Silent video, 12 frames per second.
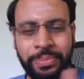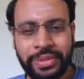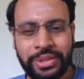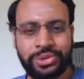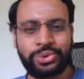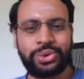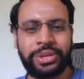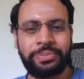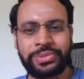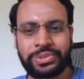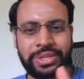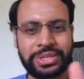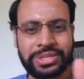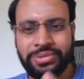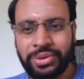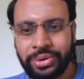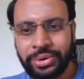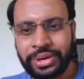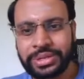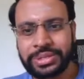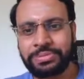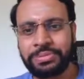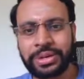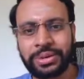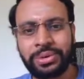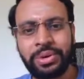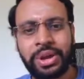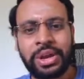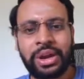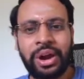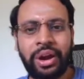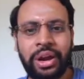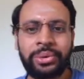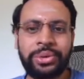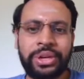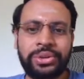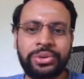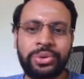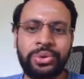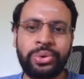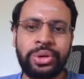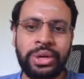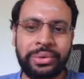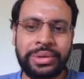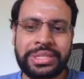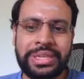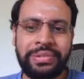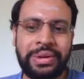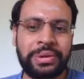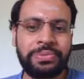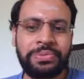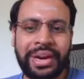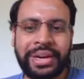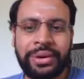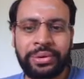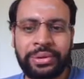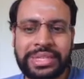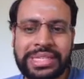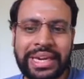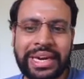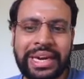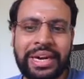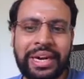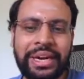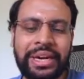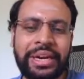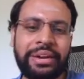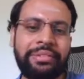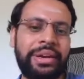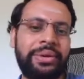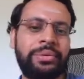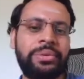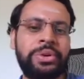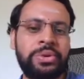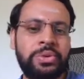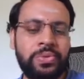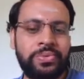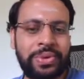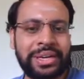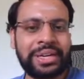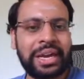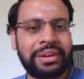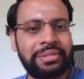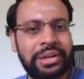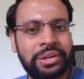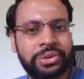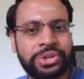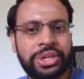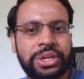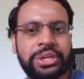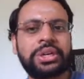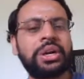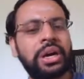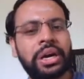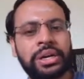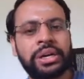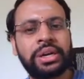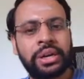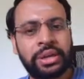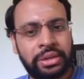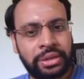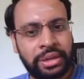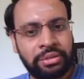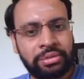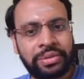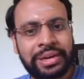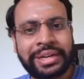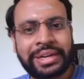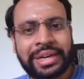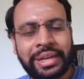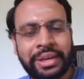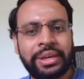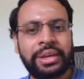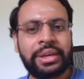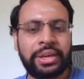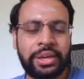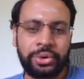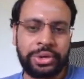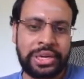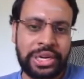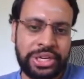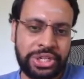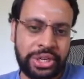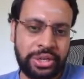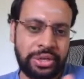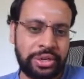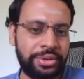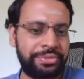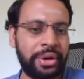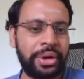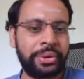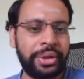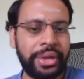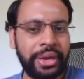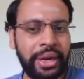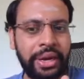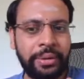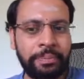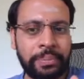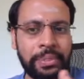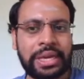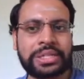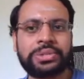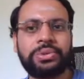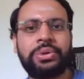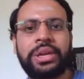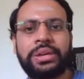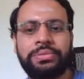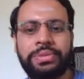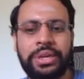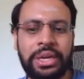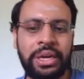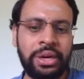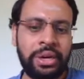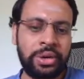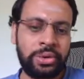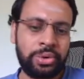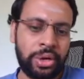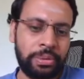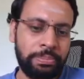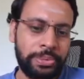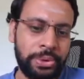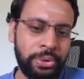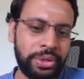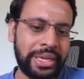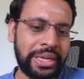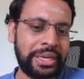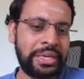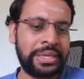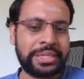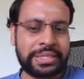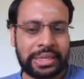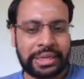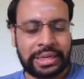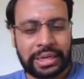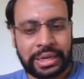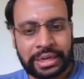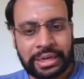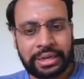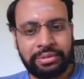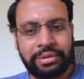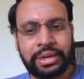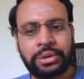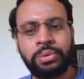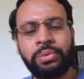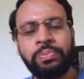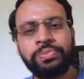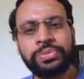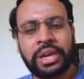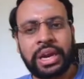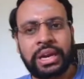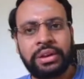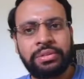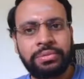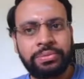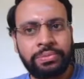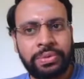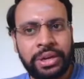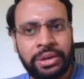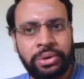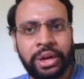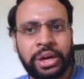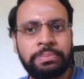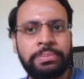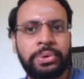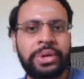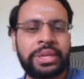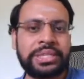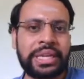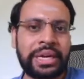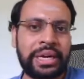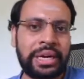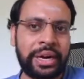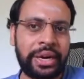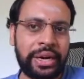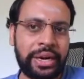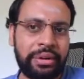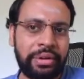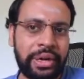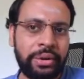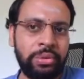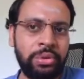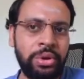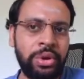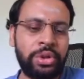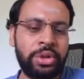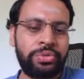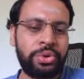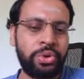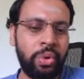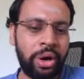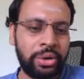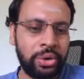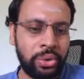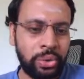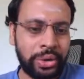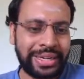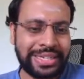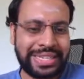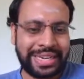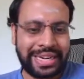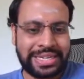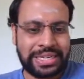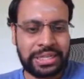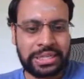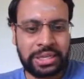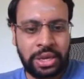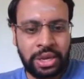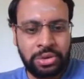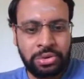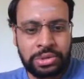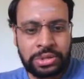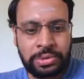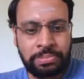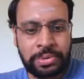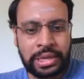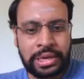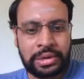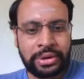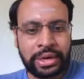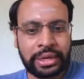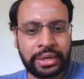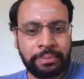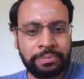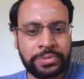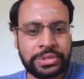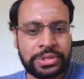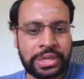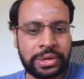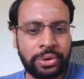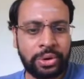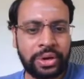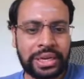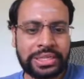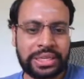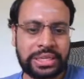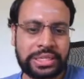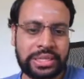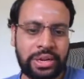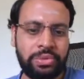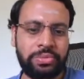2D. So that's how it is referred to. All you need to do now is, even to find out the second order derivative, one convolution or equivalently a correlation, if you are doing it, that's good enough here to compute the second order derivative. And when you are computing second order derivative, If you want to look at edges, you simply look at zero crossings now.